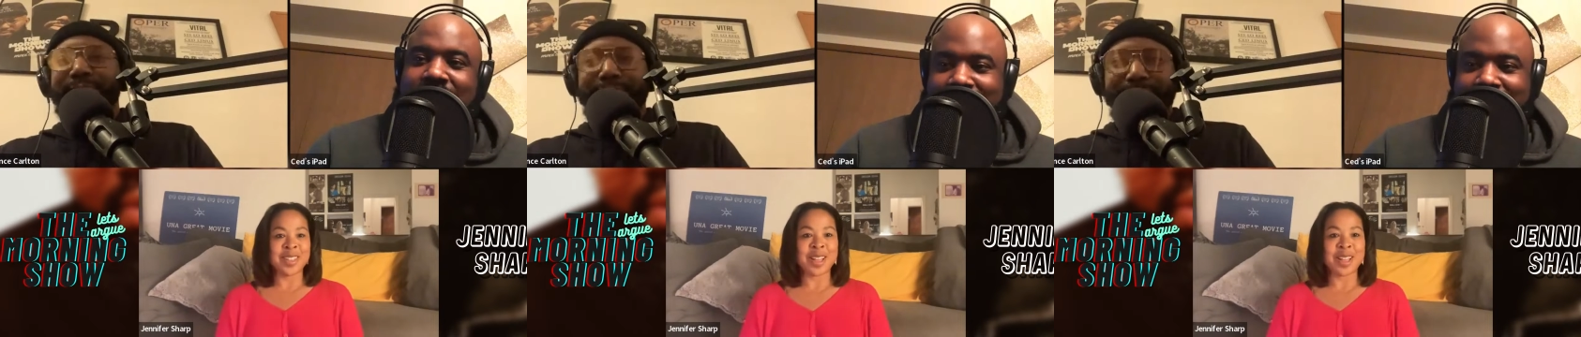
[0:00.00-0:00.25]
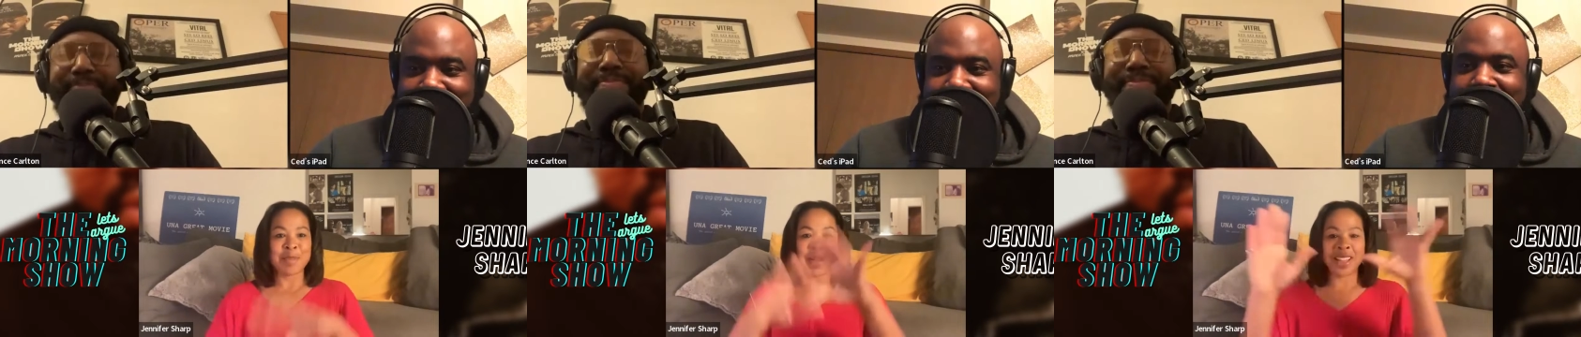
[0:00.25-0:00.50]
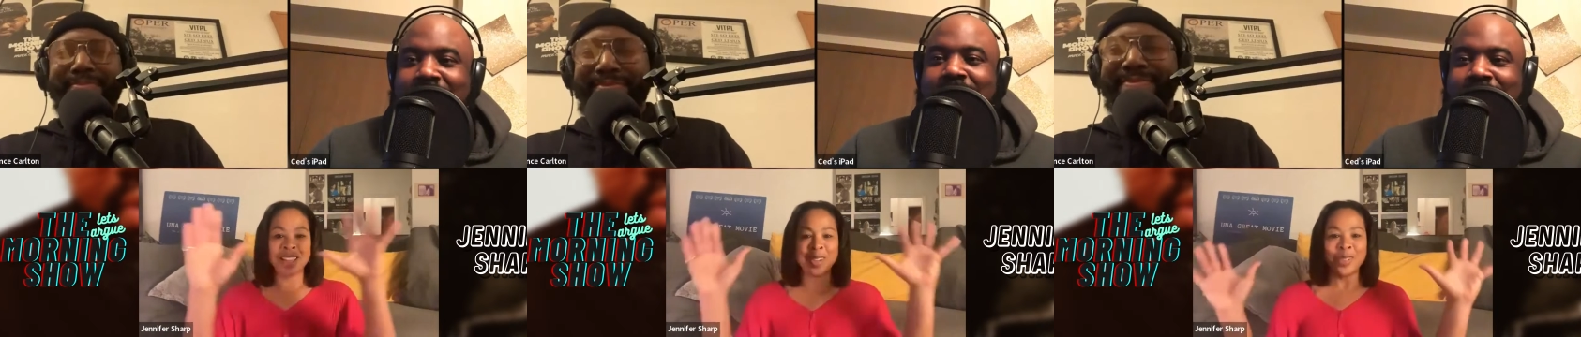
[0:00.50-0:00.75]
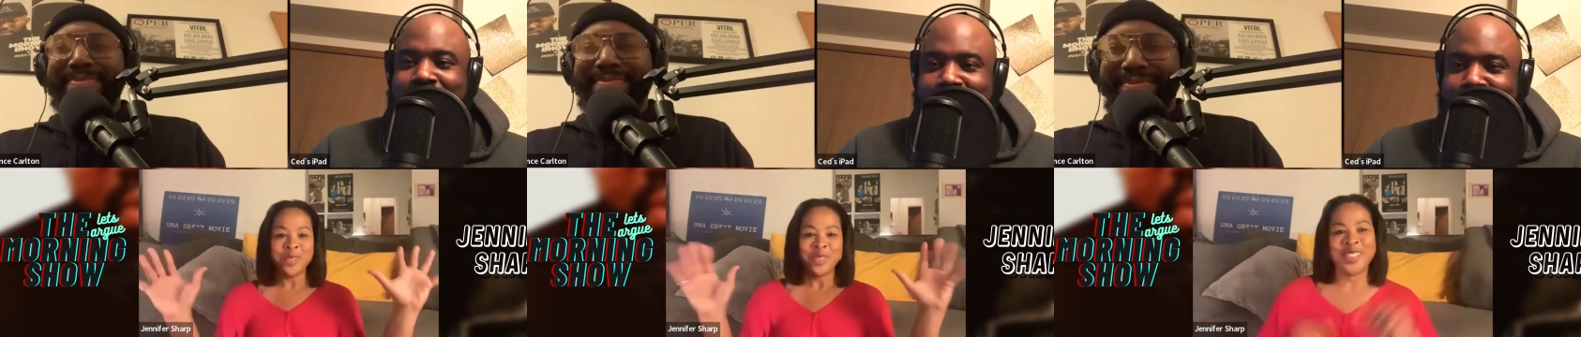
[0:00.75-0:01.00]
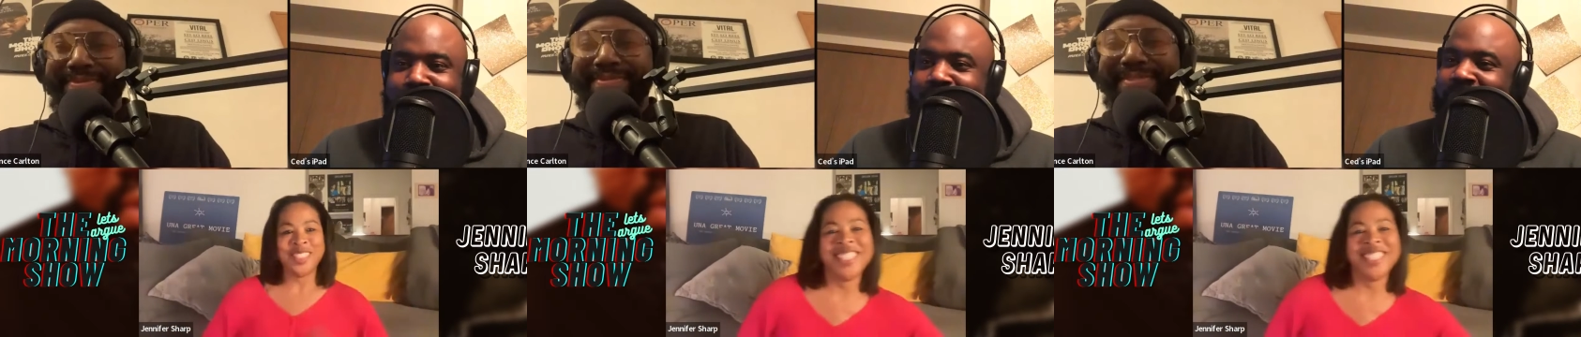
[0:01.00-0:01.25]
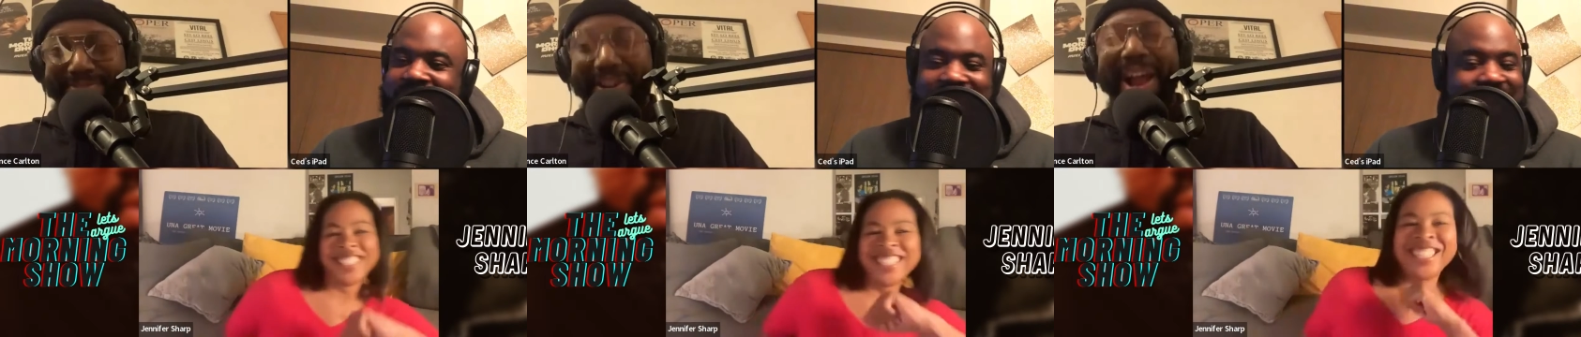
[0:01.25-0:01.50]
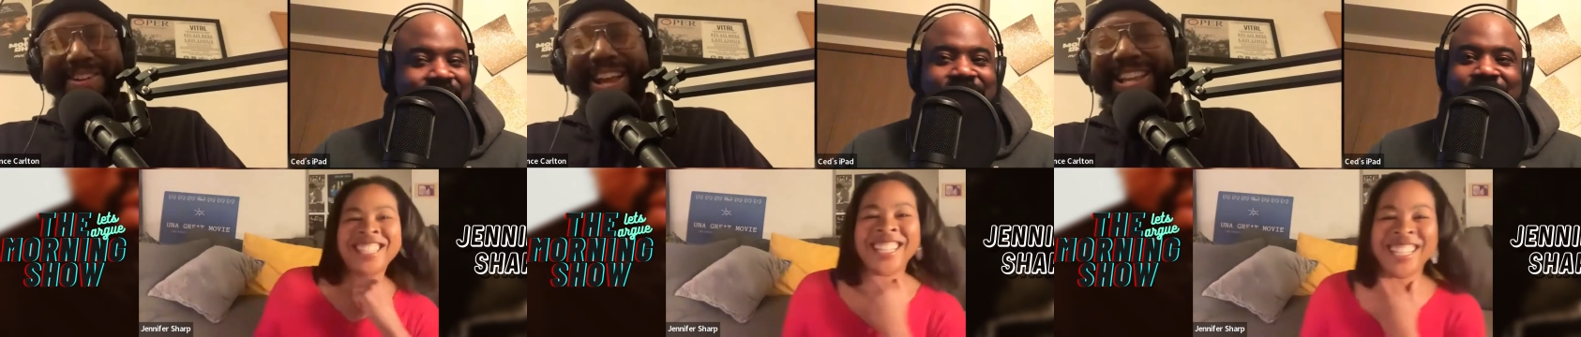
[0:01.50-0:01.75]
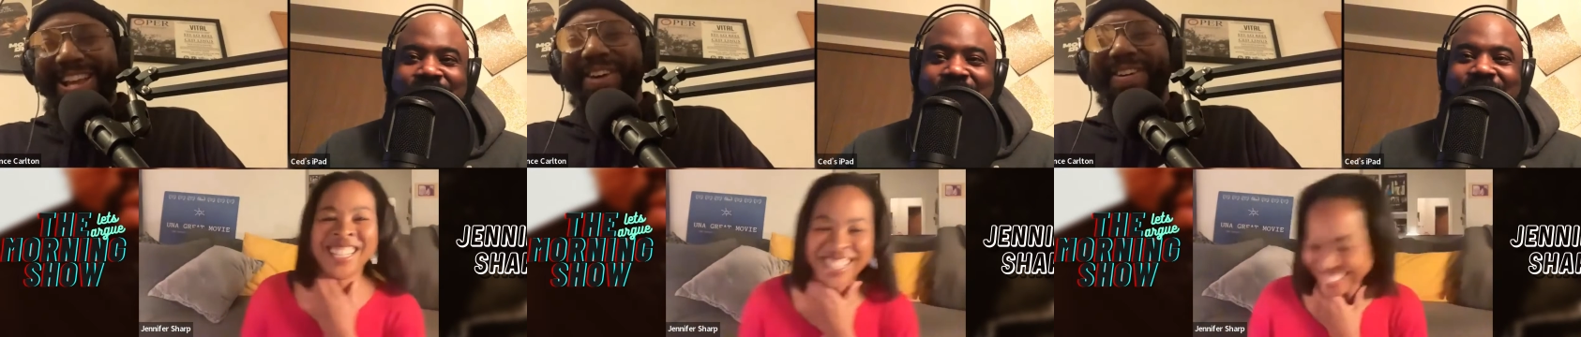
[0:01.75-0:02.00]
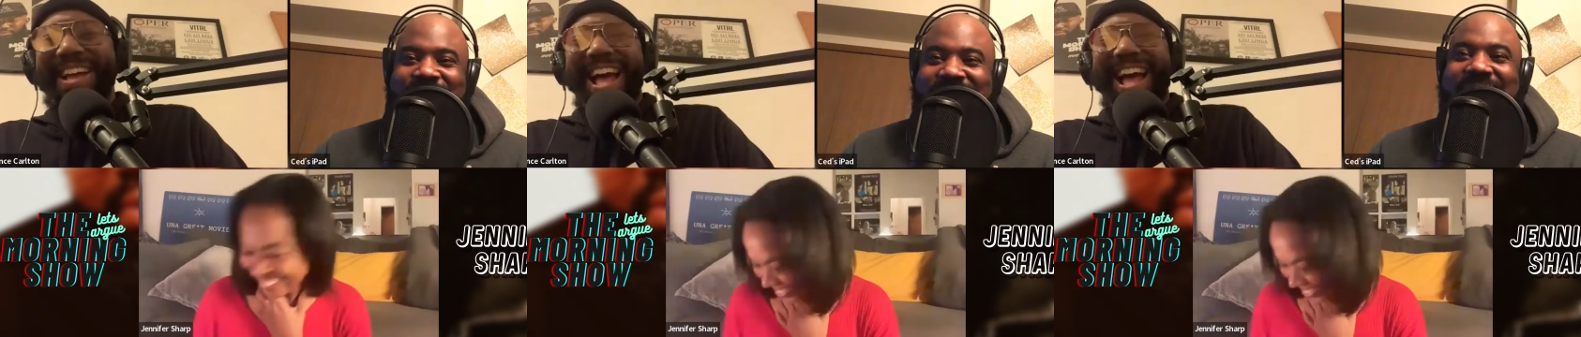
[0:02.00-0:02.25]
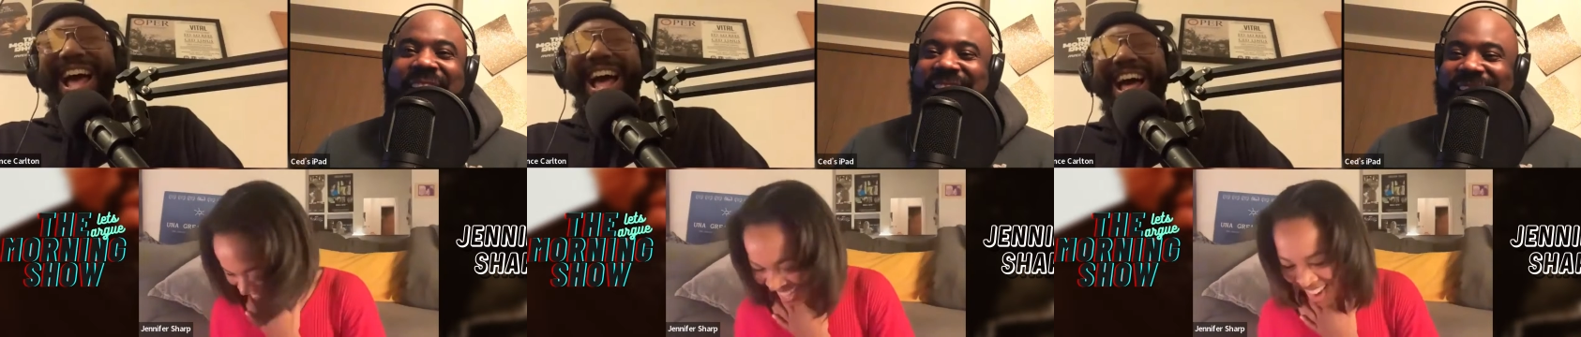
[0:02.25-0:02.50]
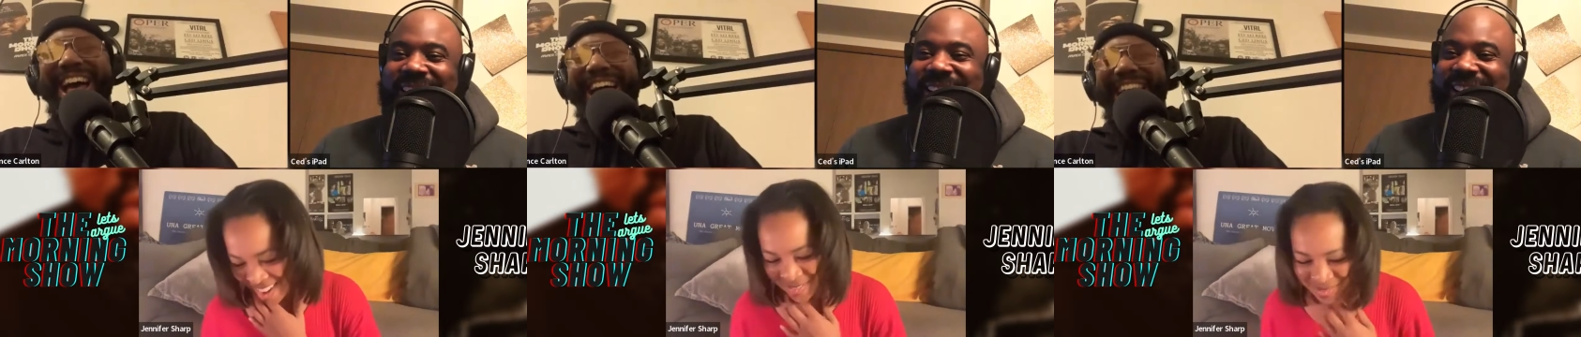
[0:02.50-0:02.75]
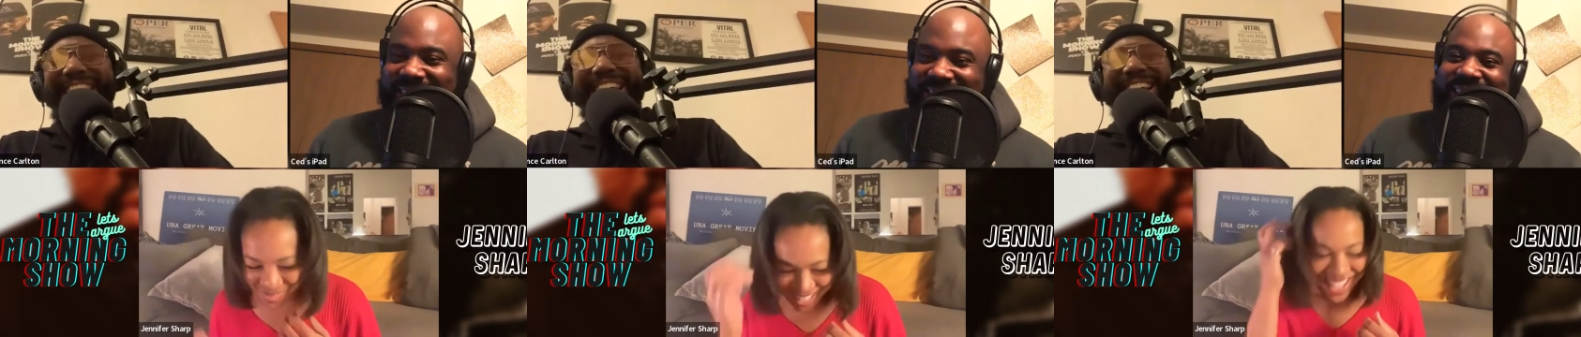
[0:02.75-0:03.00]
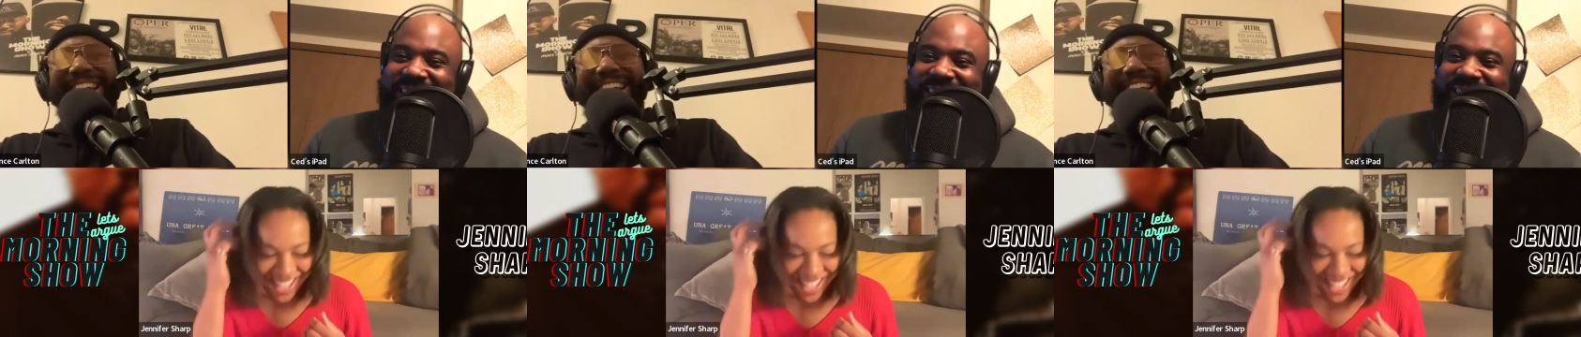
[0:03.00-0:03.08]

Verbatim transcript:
Speaker 1: that's my cue. Yeah, yeah, right, yeah,